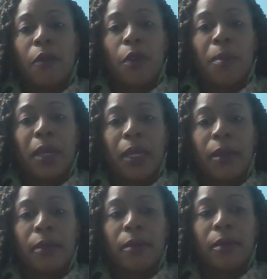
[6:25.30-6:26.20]
from
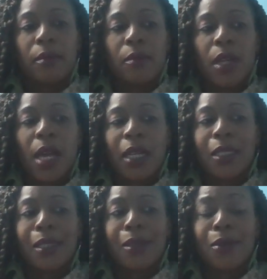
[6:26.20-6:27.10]
me? But God
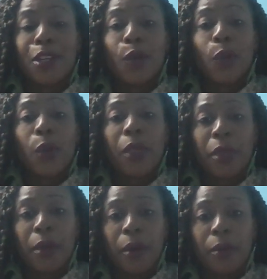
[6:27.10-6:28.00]
is still here with
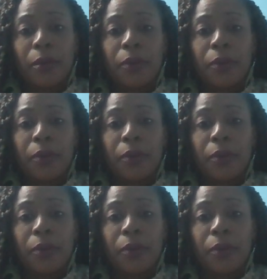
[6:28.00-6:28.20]
you.